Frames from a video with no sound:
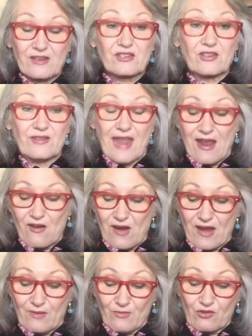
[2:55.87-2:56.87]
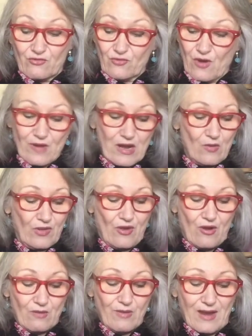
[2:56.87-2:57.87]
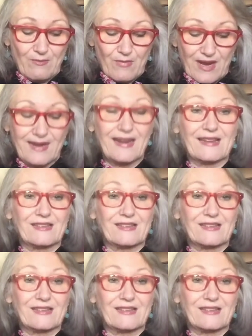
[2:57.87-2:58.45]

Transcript: So now I am crowing with all my might